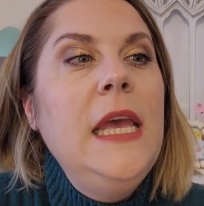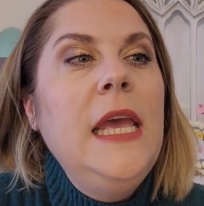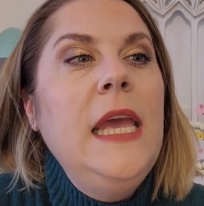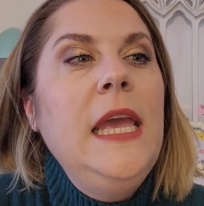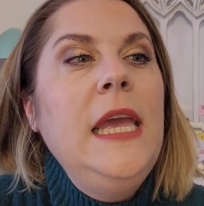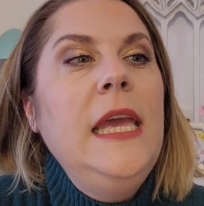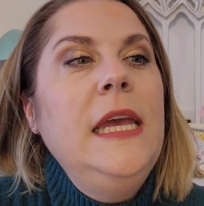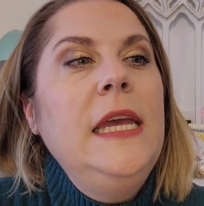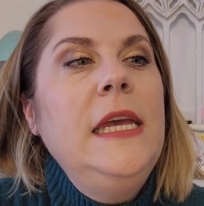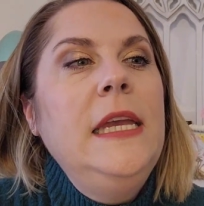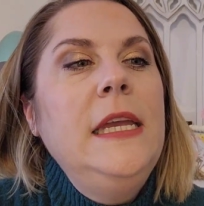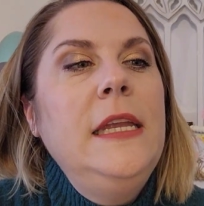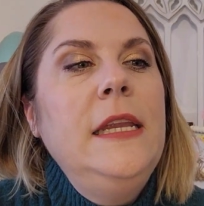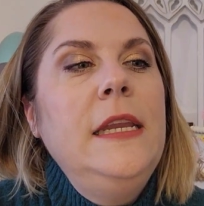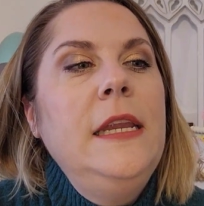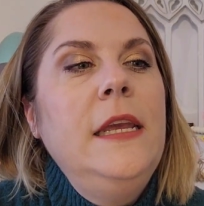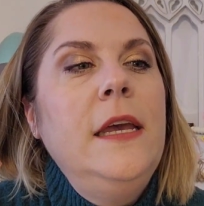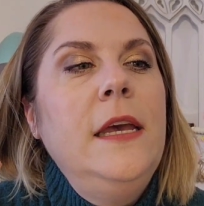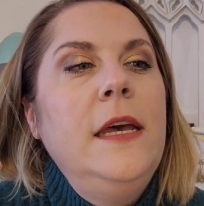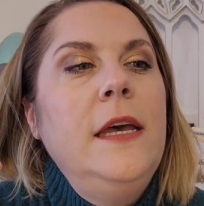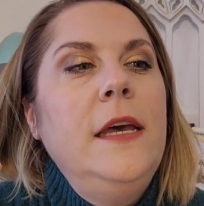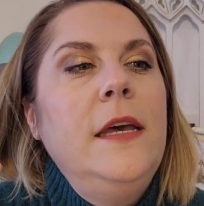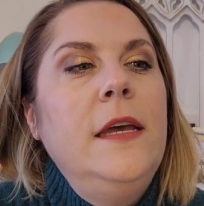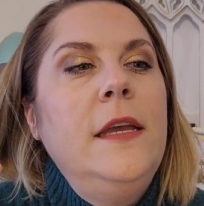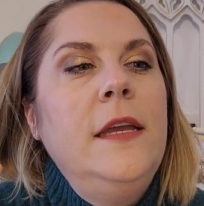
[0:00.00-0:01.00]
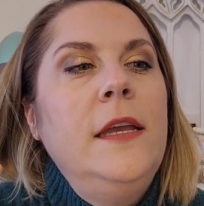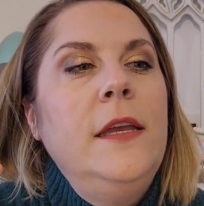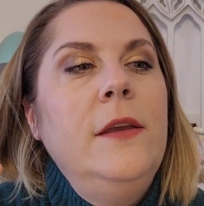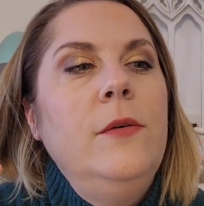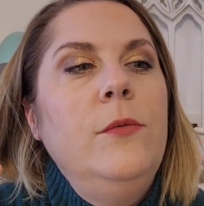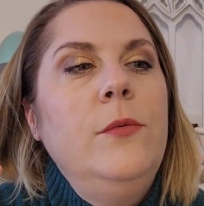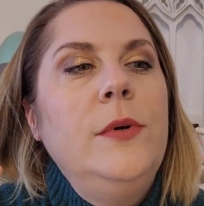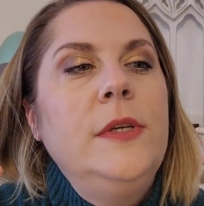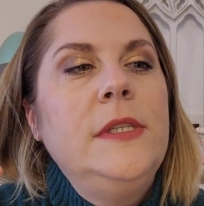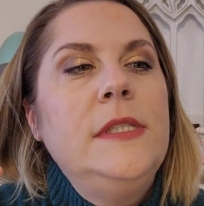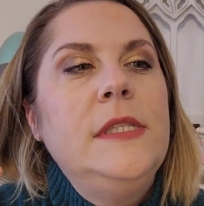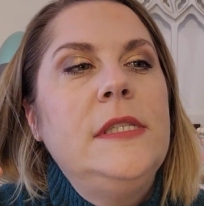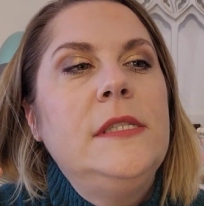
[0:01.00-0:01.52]
and it
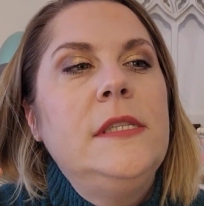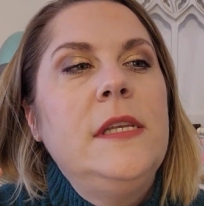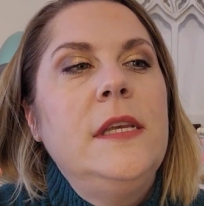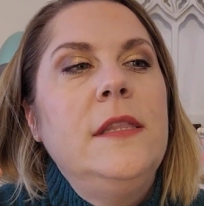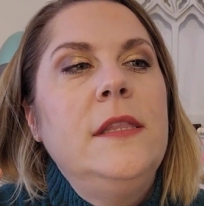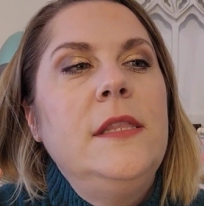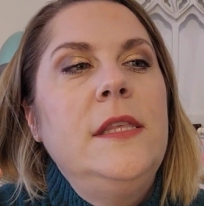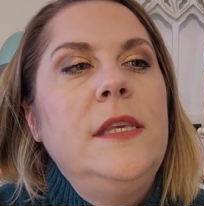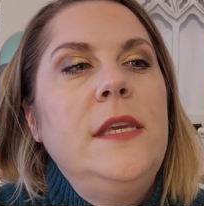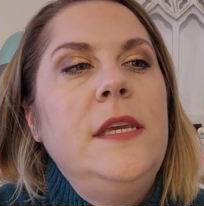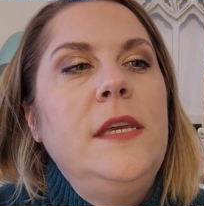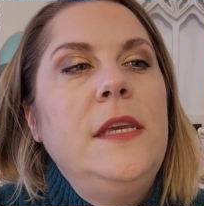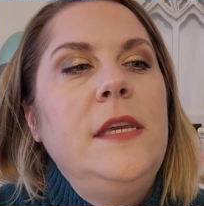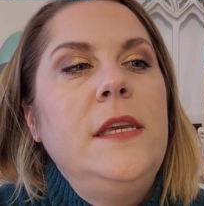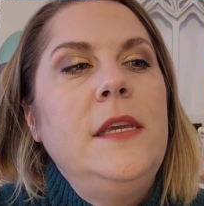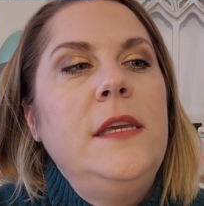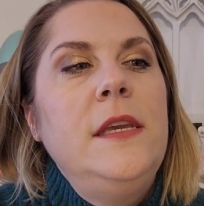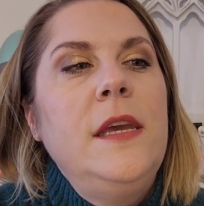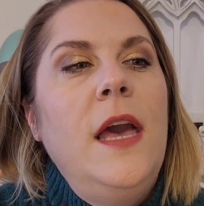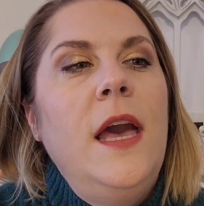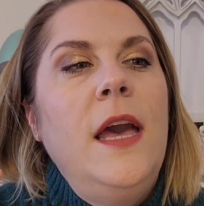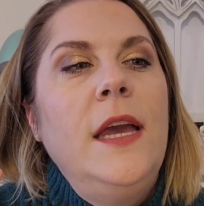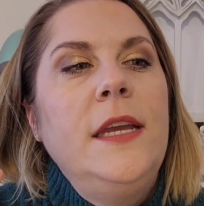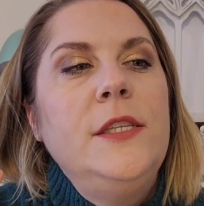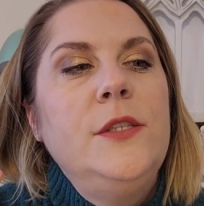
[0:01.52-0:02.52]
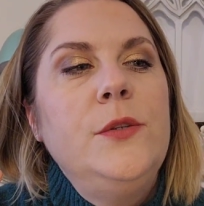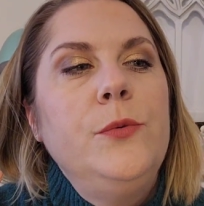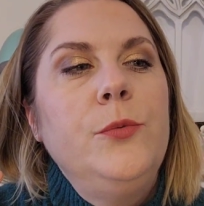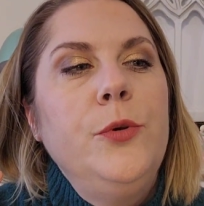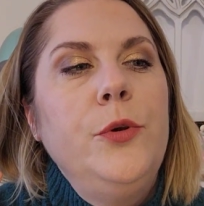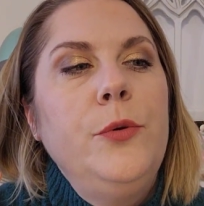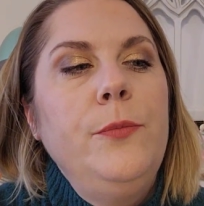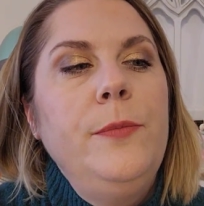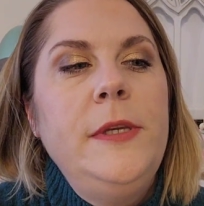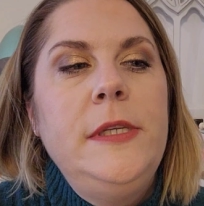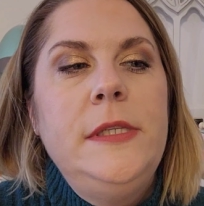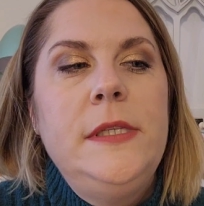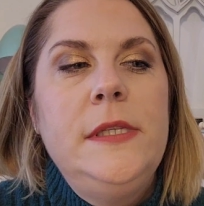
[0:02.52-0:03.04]
was the Ice
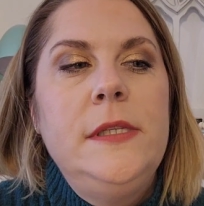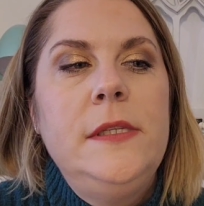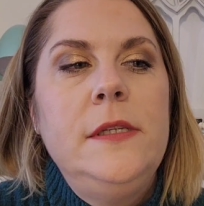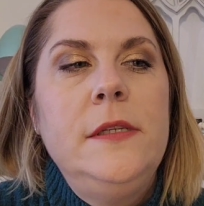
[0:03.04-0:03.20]
Ruby